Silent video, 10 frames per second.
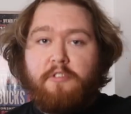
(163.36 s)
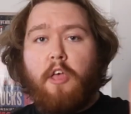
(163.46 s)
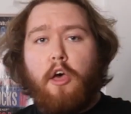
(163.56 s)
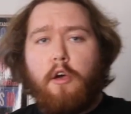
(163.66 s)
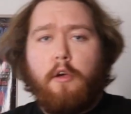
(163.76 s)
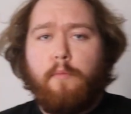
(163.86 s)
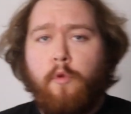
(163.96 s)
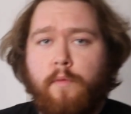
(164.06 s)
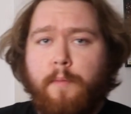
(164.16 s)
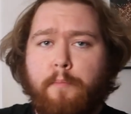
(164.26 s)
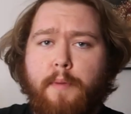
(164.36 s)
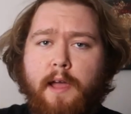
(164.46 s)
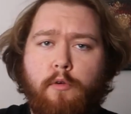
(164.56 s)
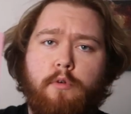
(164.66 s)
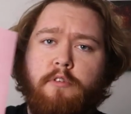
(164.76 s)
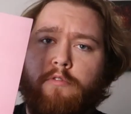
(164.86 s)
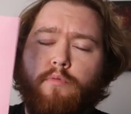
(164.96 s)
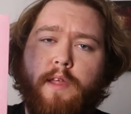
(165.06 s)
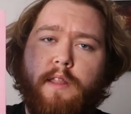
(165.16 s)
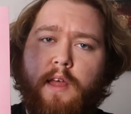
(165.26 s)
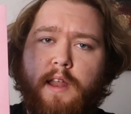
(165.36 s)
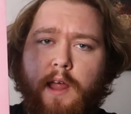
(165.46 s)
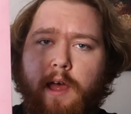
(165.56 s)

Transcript: So moving backwards, we then